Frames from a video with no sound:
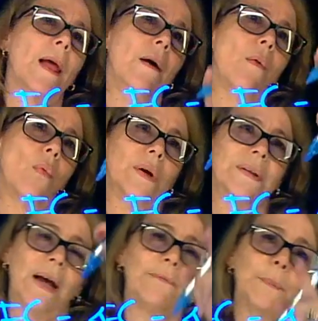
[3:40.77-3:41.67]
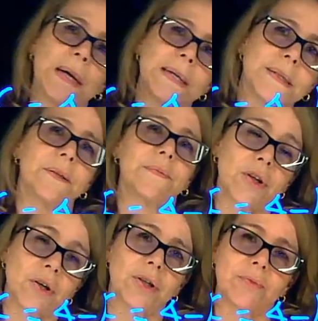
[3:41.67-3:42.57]
what that positive
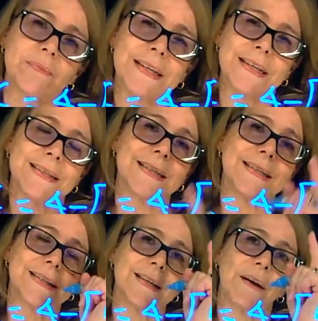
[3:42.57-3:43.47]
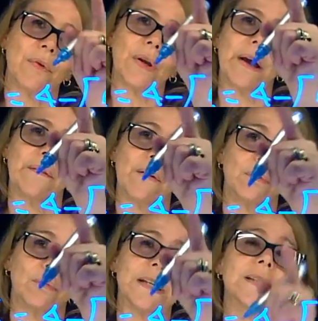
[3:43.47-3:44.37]
charge means is that we have
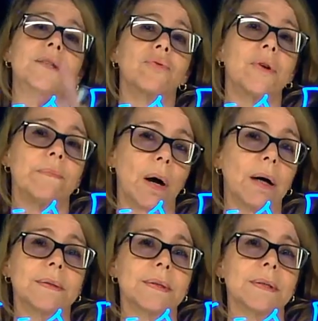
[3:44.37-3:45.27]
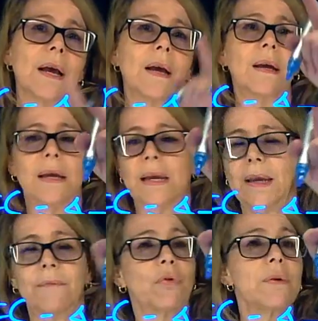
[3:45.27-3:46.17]
only 3 bonds
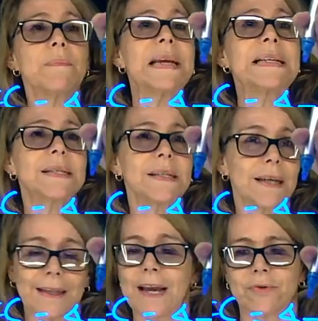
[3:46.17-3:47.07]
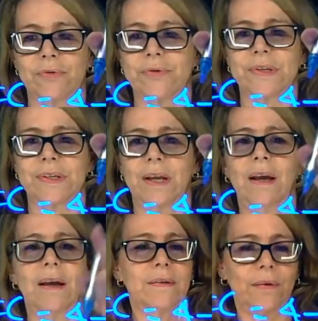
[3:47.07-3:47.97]
and we're missing electrons.
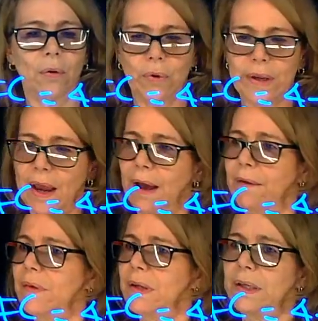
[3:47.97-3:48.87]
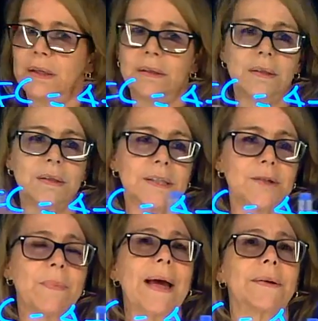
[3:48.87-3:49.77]
So we have, again, this
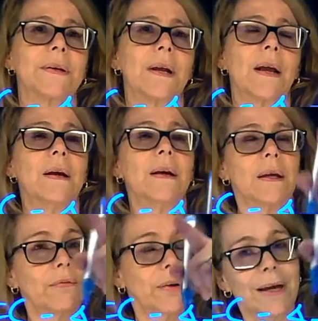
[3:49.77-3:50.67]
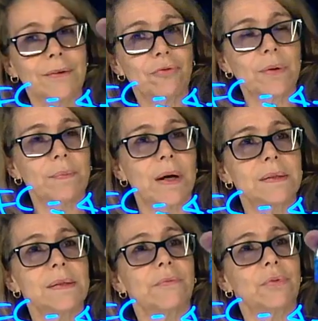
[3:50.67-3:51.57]
pattern. If we have 3
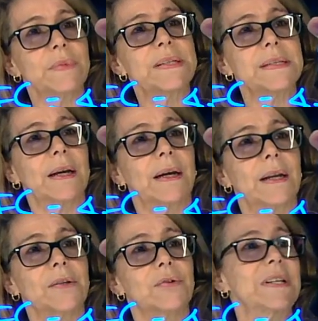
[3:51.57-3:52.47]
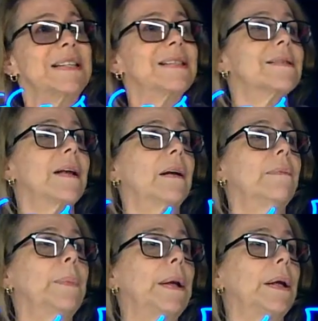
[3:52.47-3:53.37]
bonds and we're missing an electron, instead of
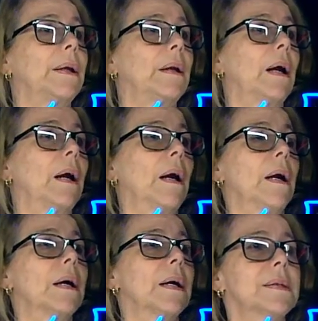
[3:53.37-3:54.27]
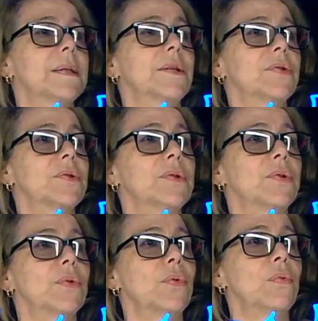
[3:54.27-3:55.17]
being a
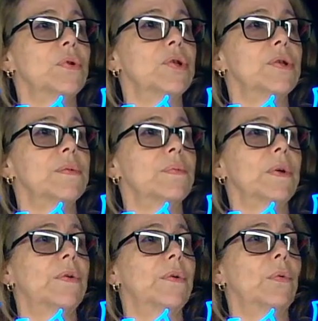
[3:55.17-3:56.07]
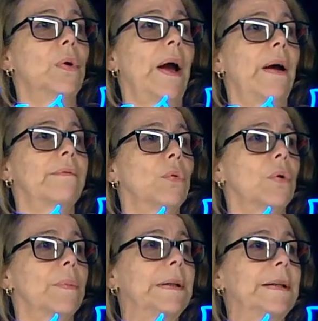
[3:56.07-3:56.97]
CH2, which is what you will have
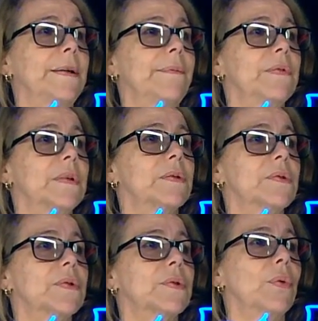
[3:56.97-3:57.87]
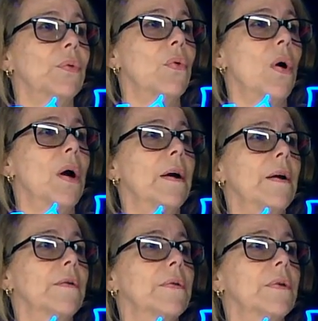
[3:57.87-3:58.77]
normally, CH2,
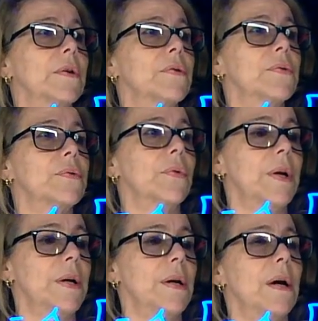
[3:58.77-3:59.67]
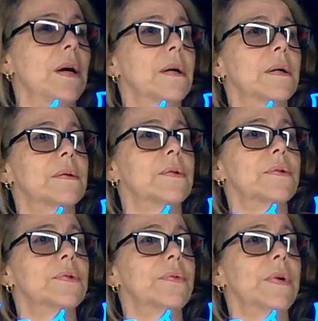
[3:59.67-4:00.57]
CH3,
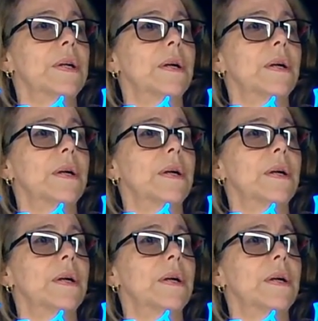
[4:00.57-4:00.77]
CH3.